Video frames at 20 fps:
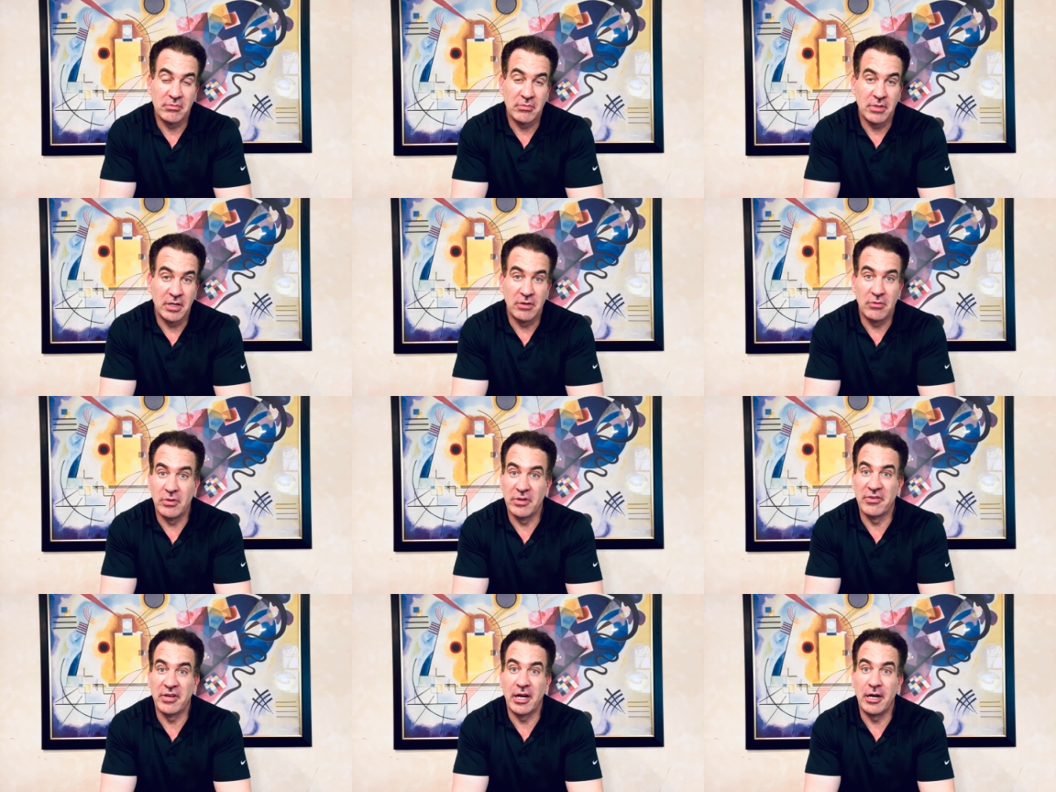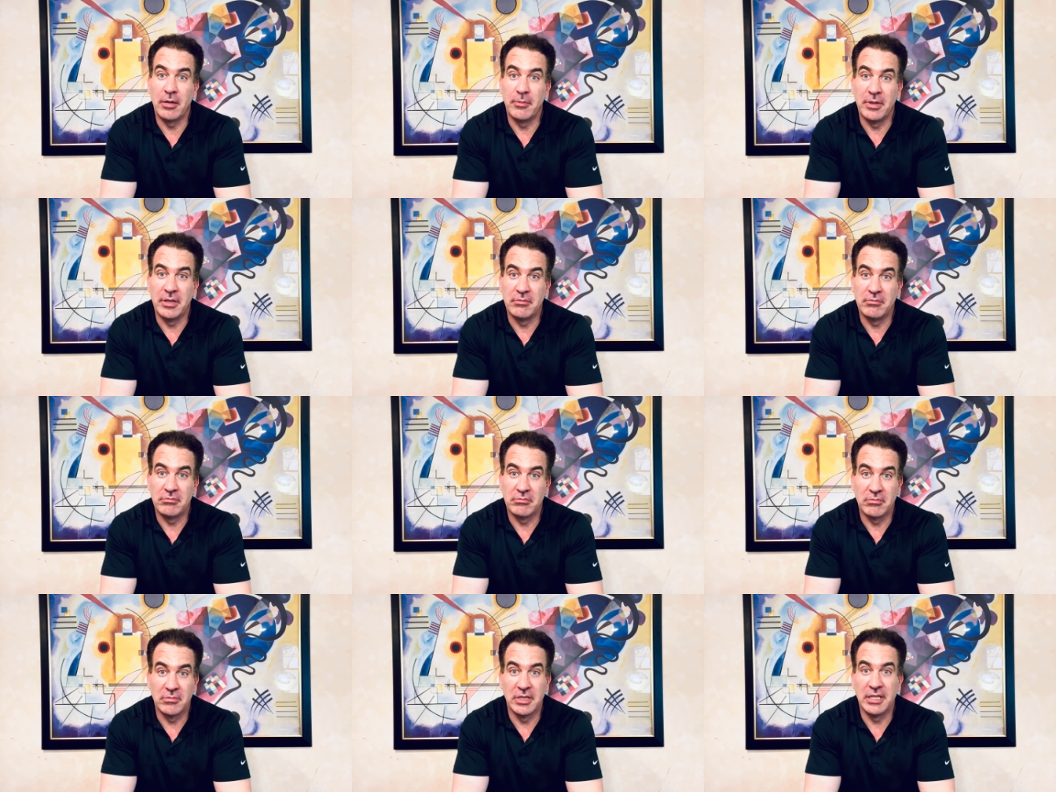in retirement.
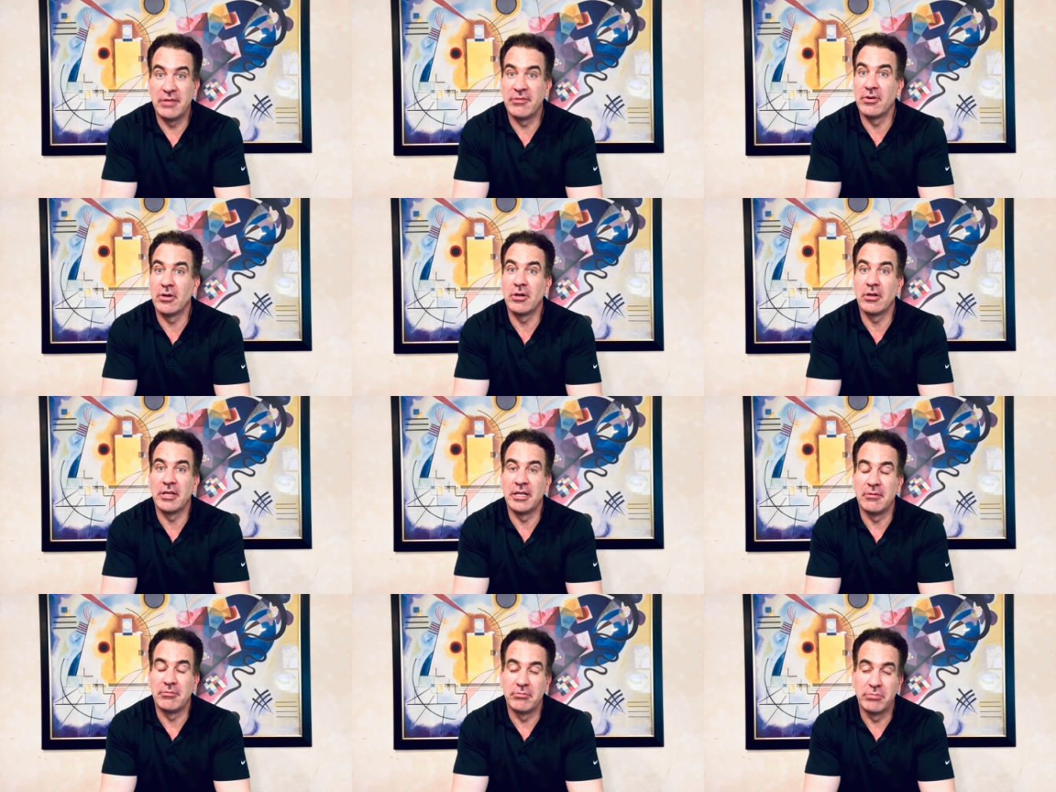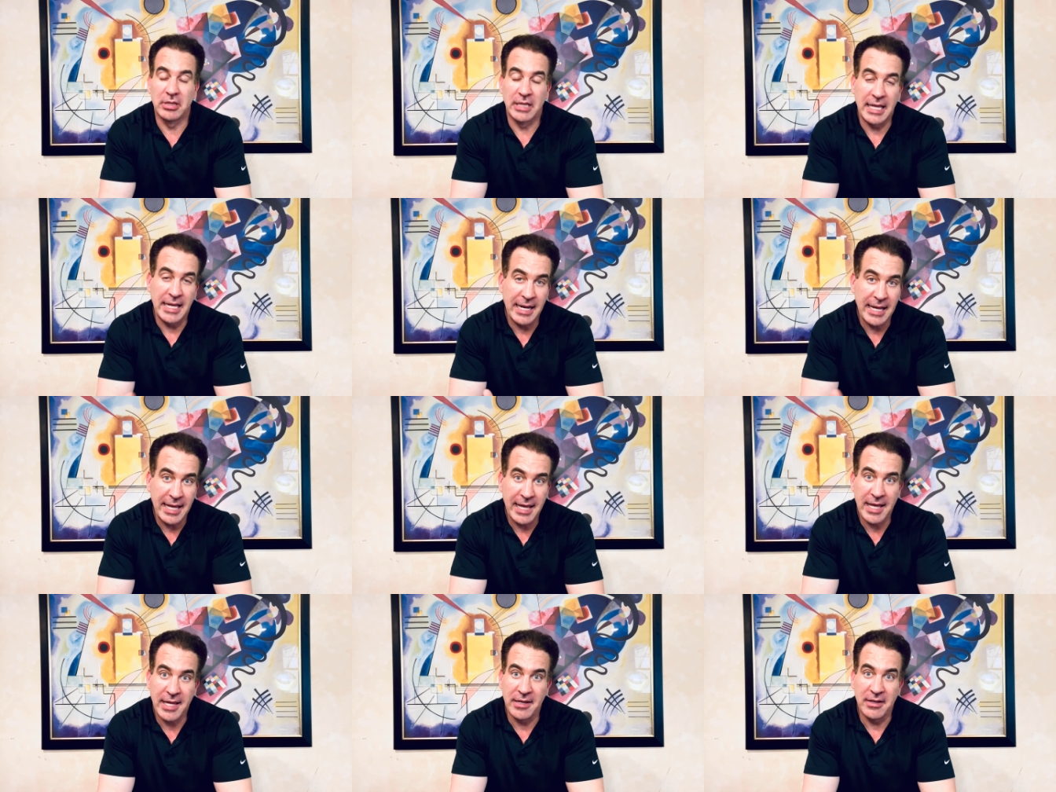Leave early, plan
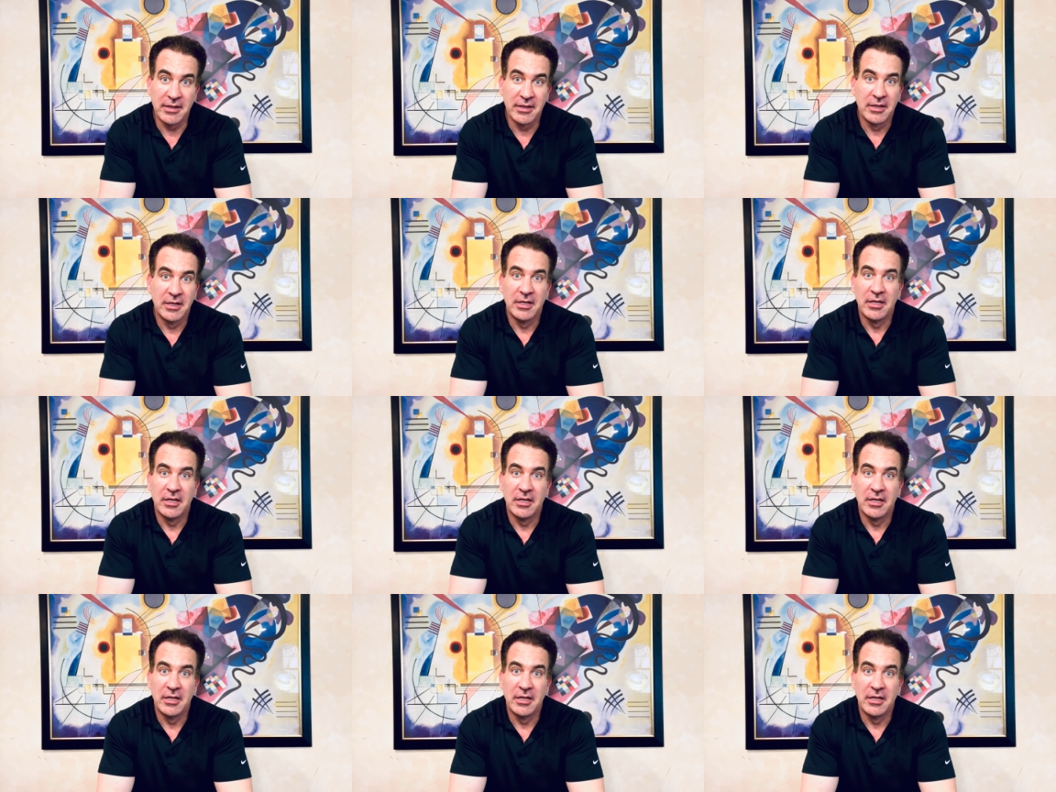ahead.